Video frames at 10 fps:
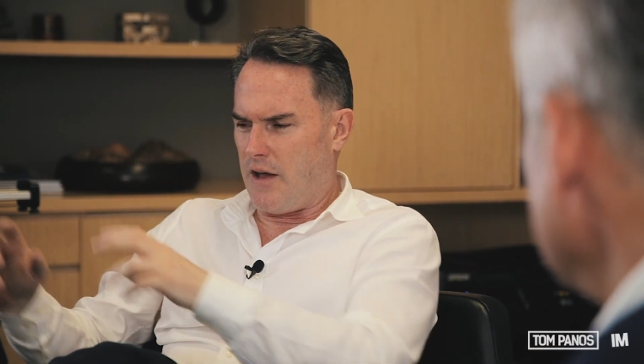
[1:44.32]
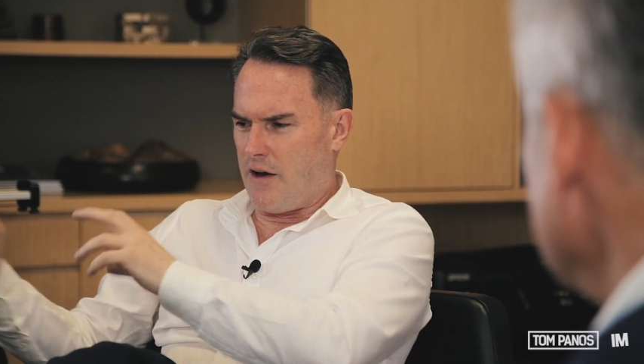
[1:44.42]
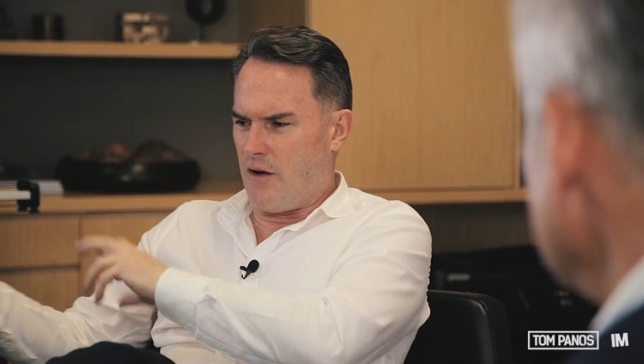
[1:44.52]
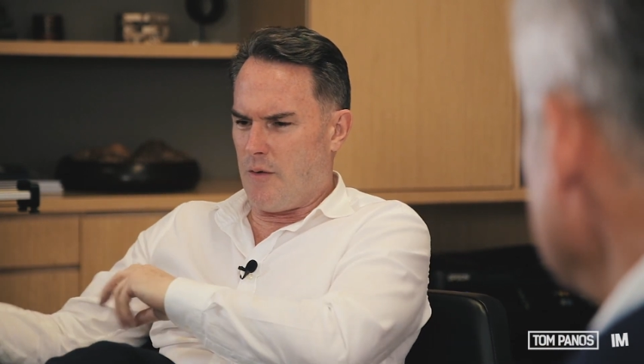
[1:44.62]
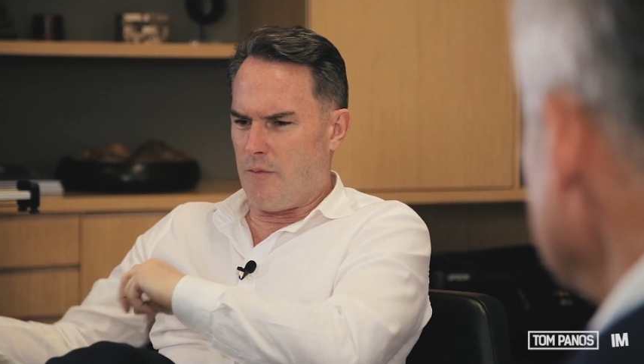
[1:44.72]

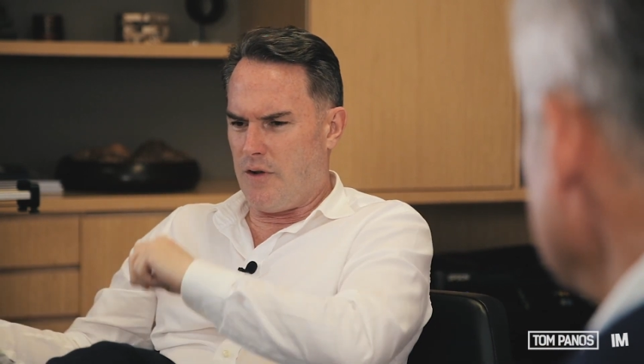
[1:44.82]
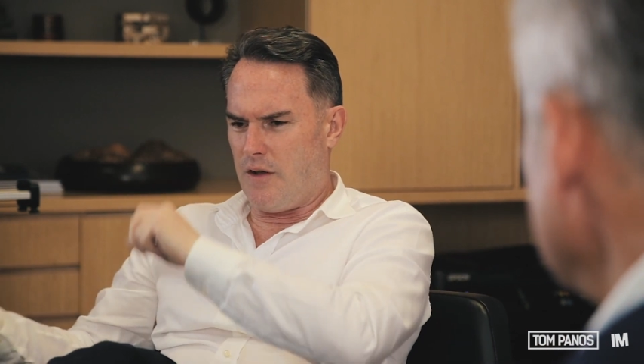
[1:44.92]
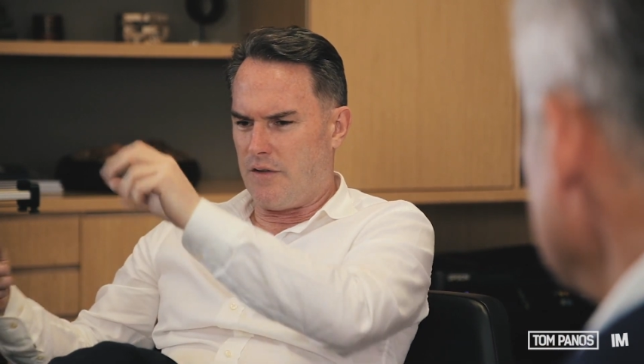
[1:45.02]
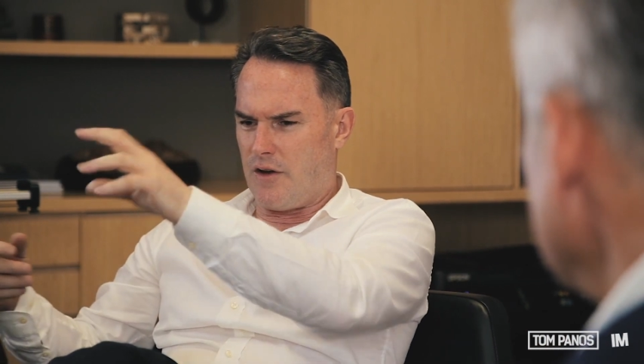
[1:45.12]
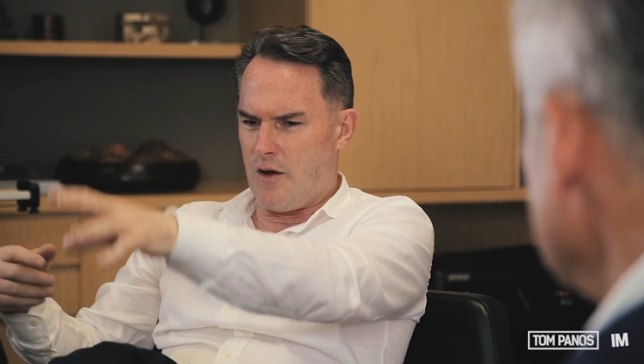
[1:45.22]
and I'm
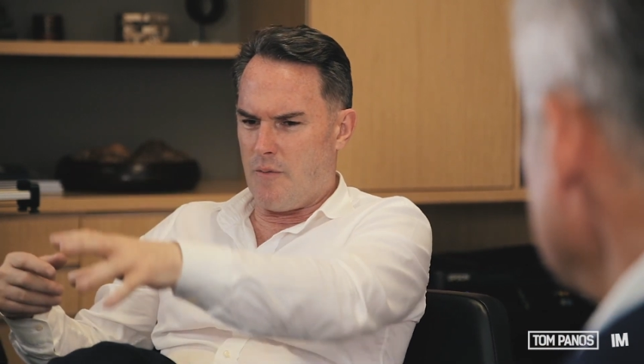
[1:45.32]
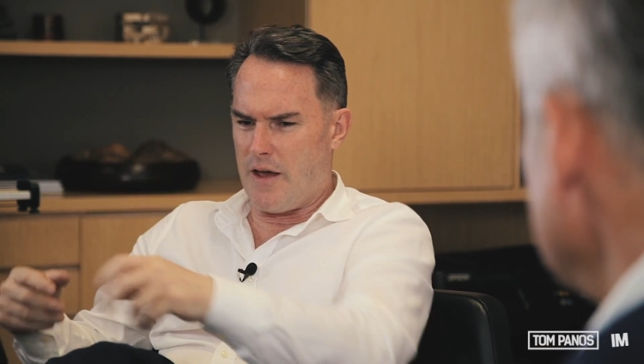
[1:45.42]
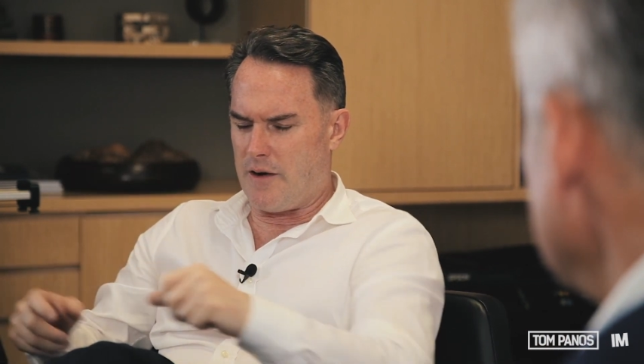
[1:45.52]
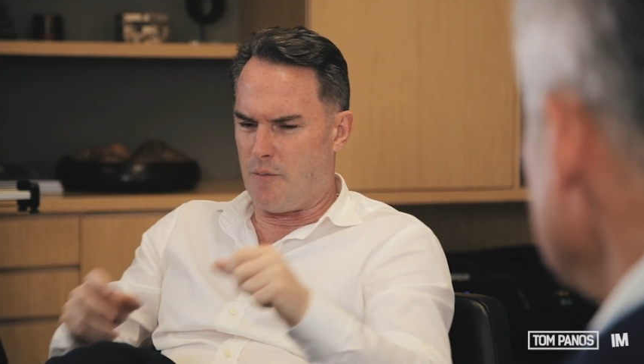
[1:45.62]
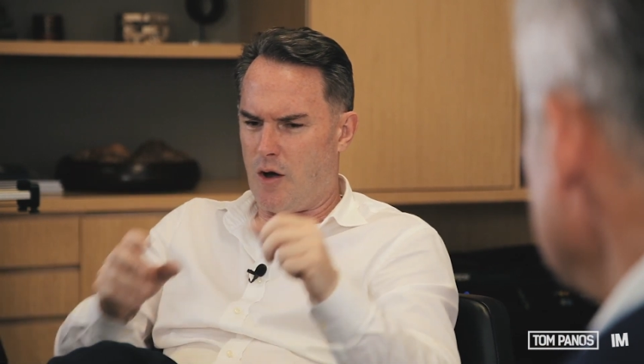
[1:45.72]
this and I'm
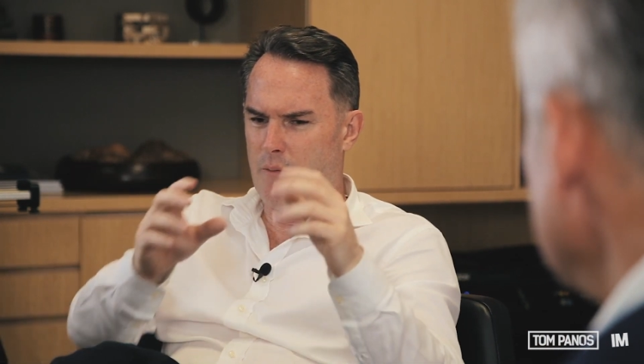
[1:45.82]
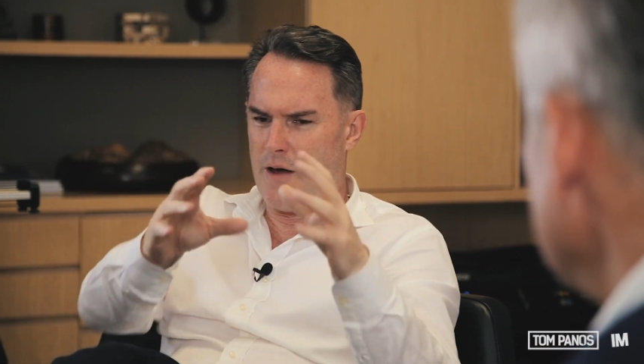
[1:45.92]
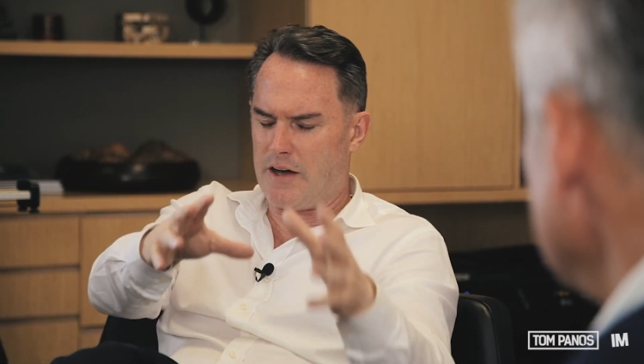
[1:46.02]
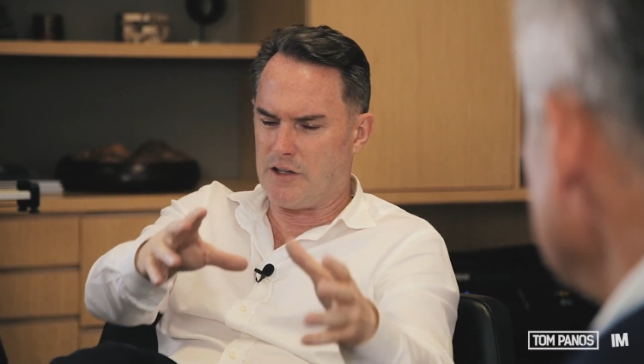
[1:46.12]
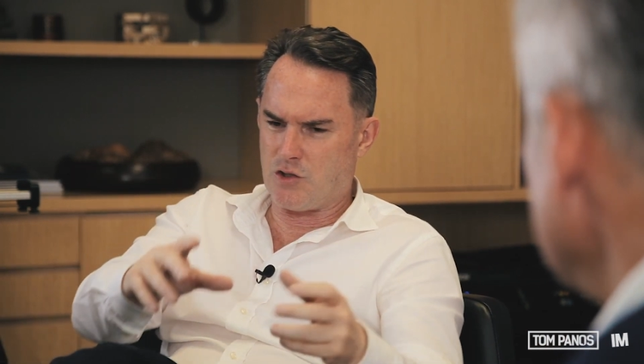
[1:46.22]
that and my
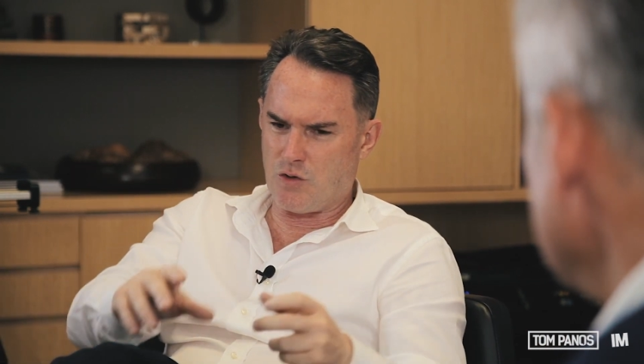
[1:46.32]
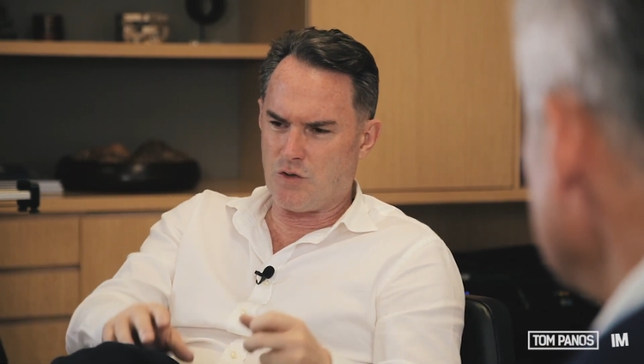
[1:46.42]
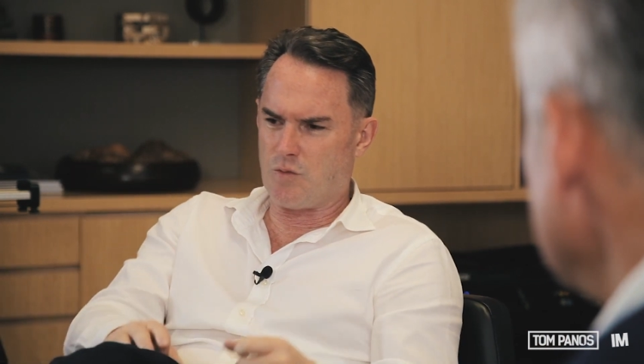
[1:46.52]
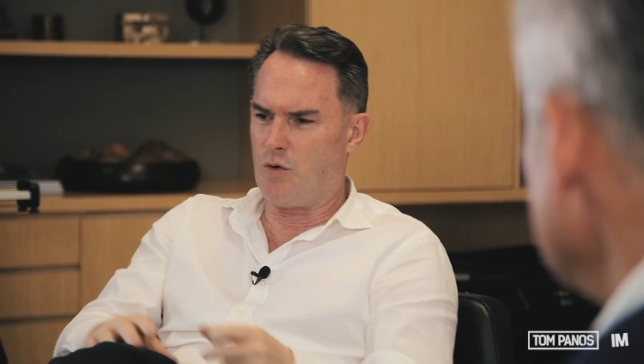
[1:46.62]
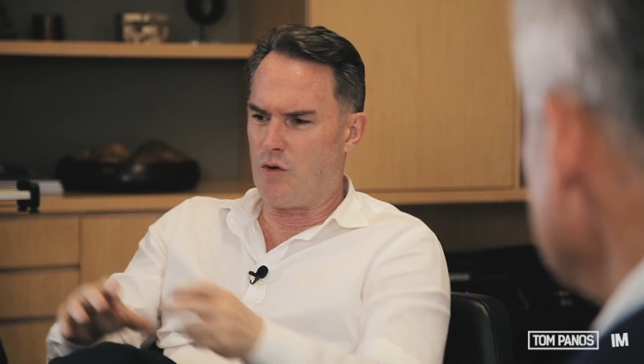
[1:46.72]
market's too
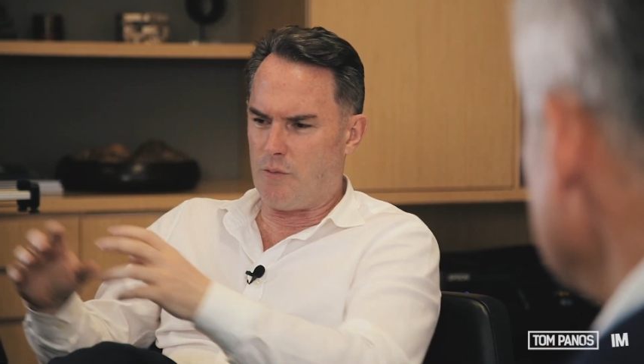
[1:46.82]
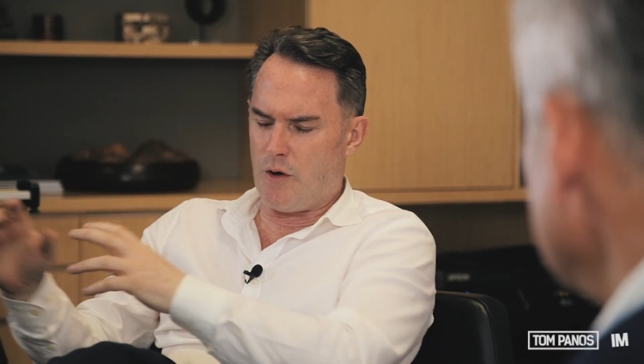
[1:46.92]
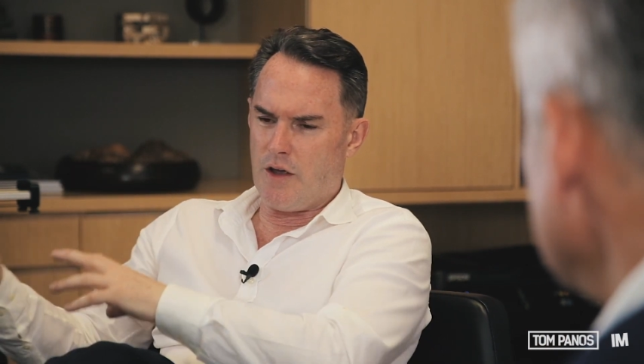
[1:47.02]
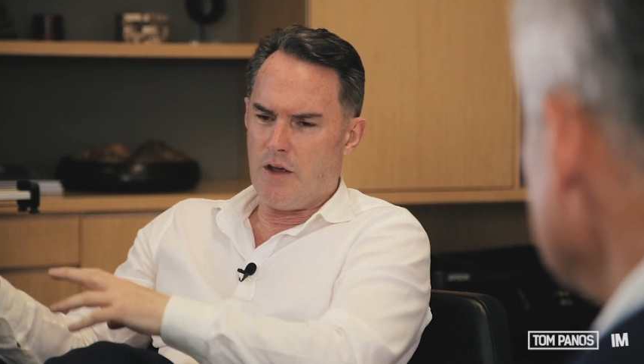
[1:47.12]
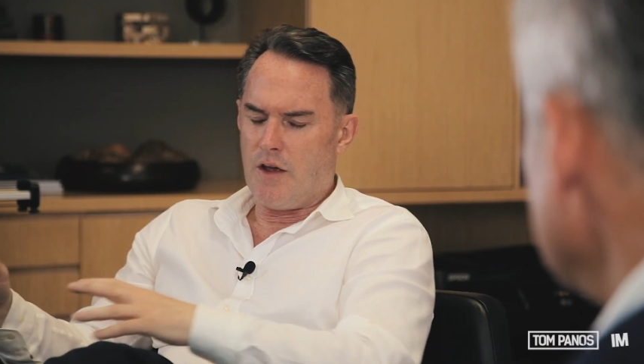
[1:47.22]
small and my...